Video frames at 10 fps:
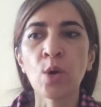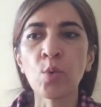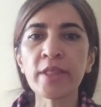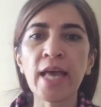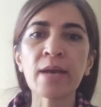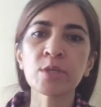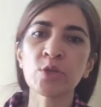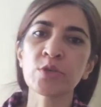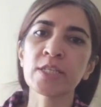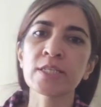With
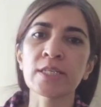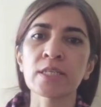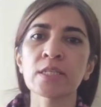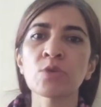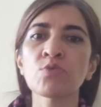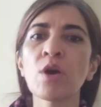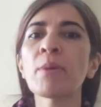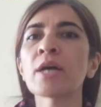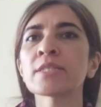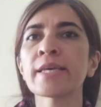MQTT, the
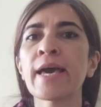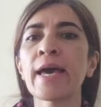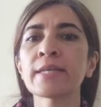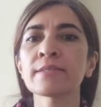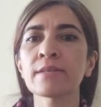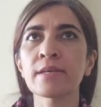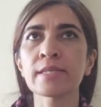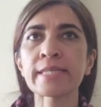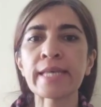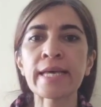robot can
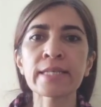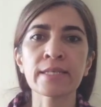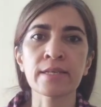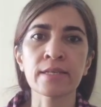send